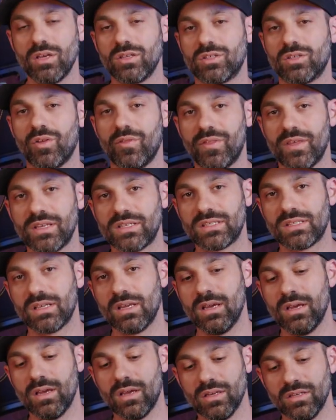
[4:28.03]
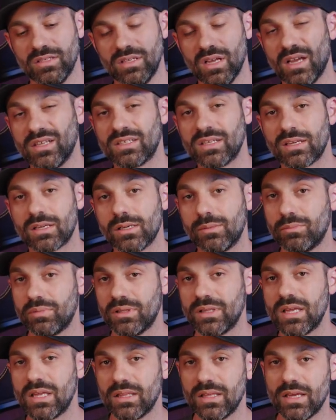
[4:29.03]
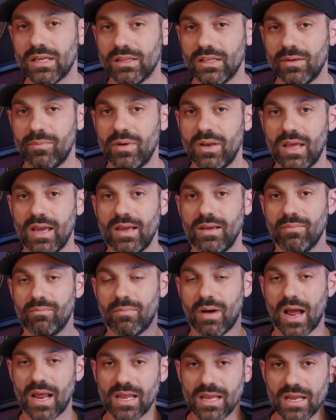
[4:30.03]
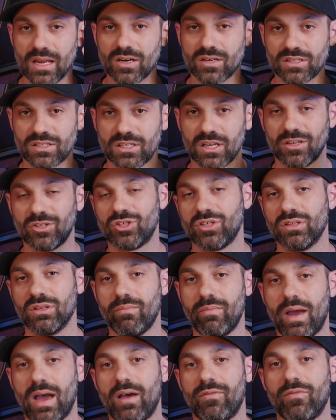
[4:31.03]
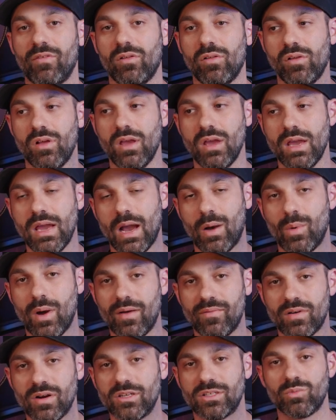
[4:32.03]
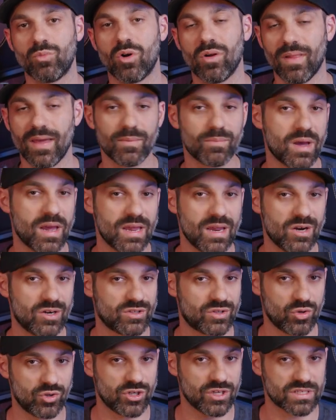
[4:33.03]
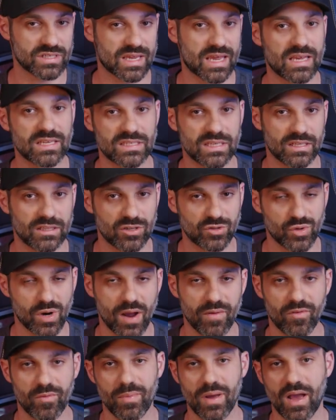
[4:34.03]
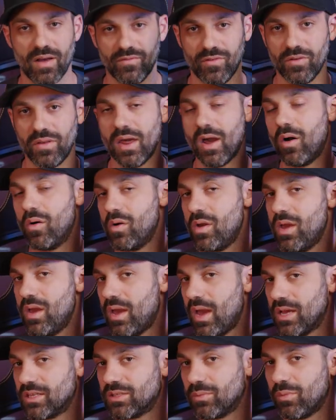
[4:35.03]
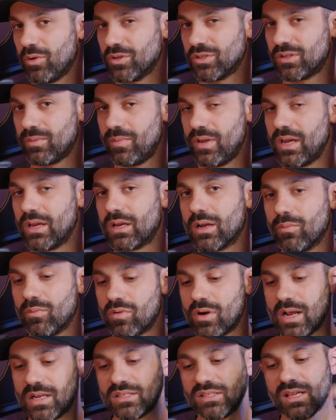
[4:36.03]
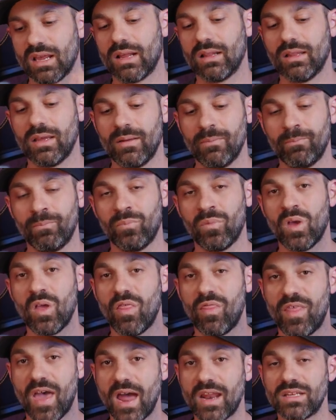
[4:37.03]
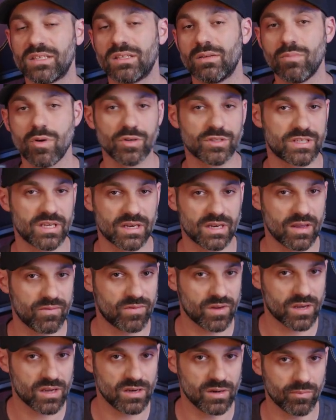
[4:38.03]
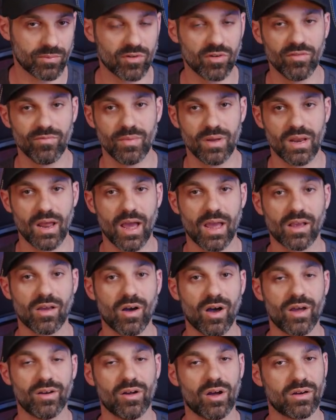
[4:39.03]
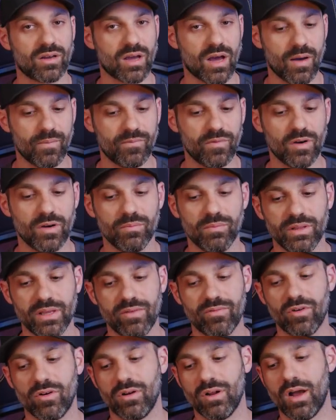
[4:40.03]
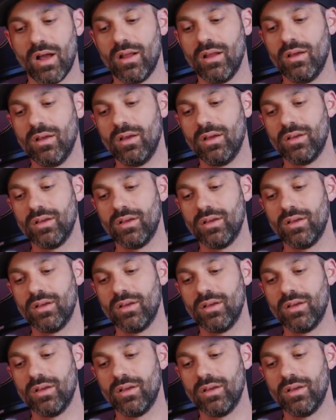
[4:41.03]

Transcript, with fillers: So this doesn't completely eliminate my ears touching the baffle. However, it's more like my ears are just kissing the driver baffle now as opposed to being compressed slightly. That is the most significant improvement I got on comfort, believe it or not.